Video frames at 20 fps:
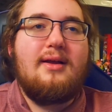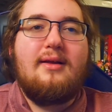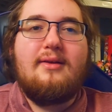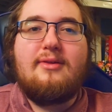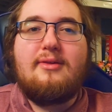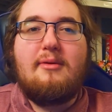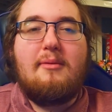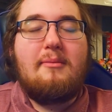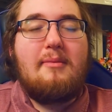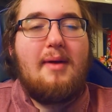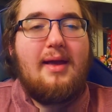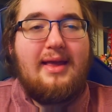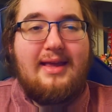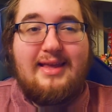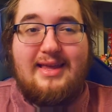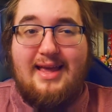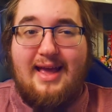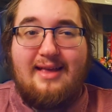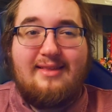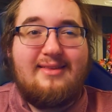Some of my
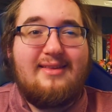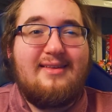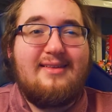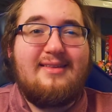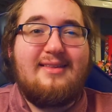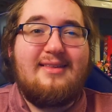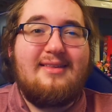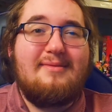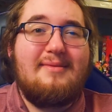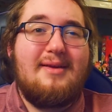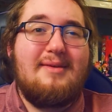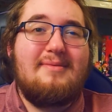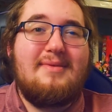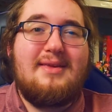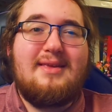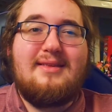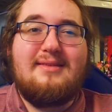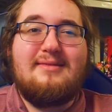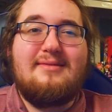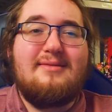guesses,
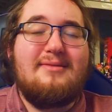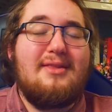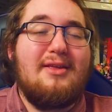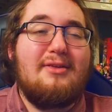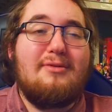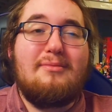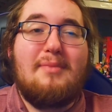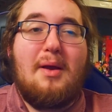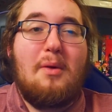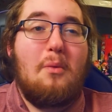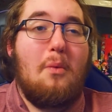this is my